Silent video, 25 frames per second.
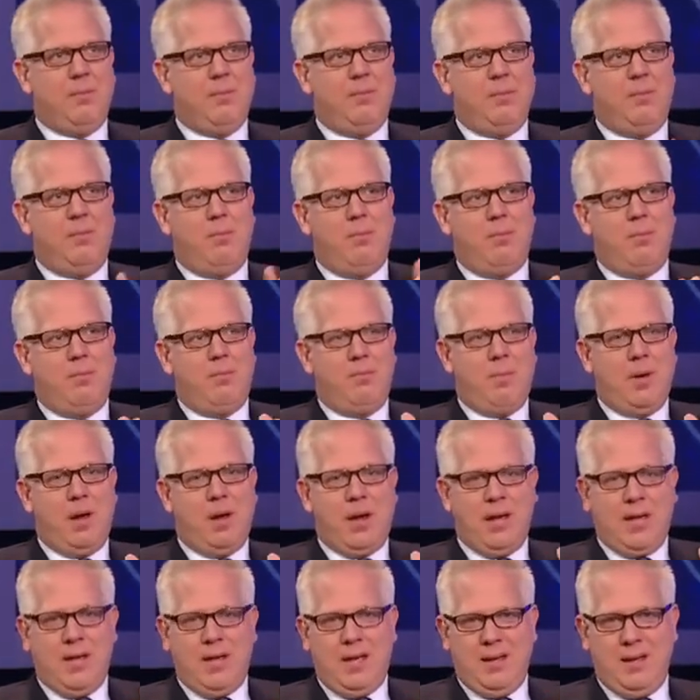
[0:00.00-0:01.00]

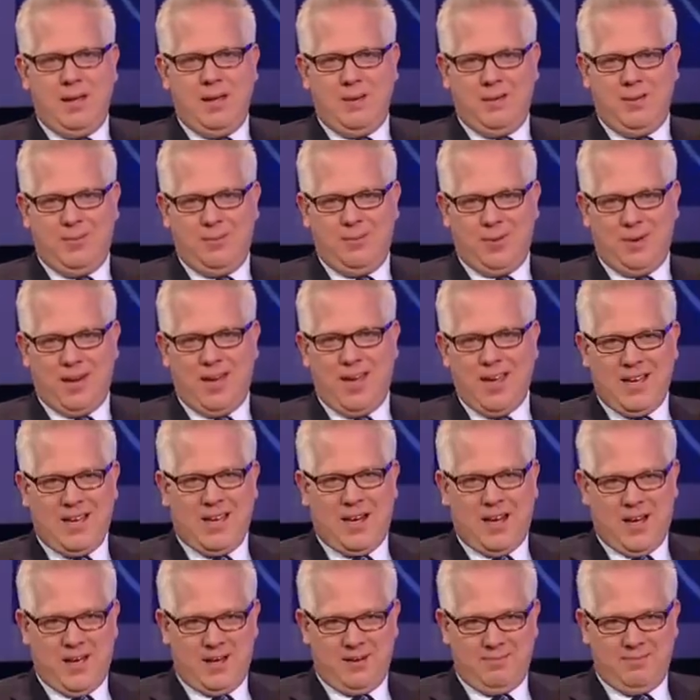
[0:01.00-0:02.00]
what I
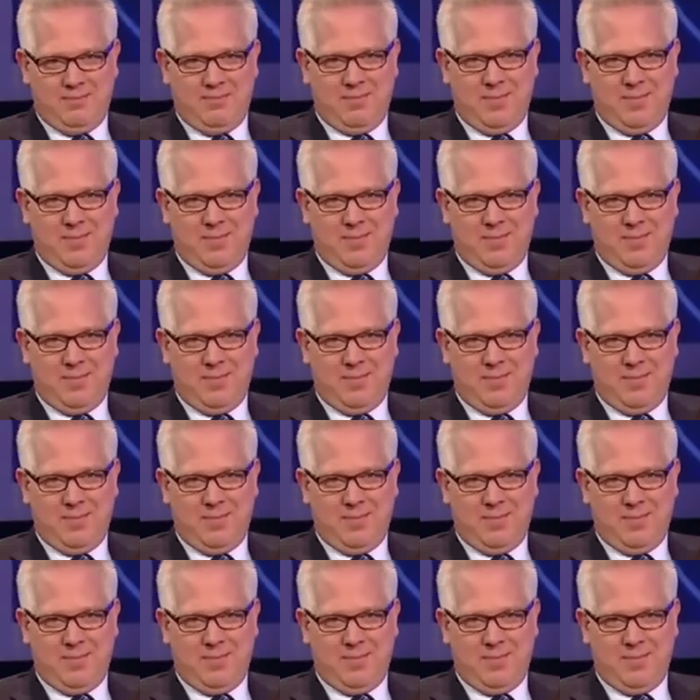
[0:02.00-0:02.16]
got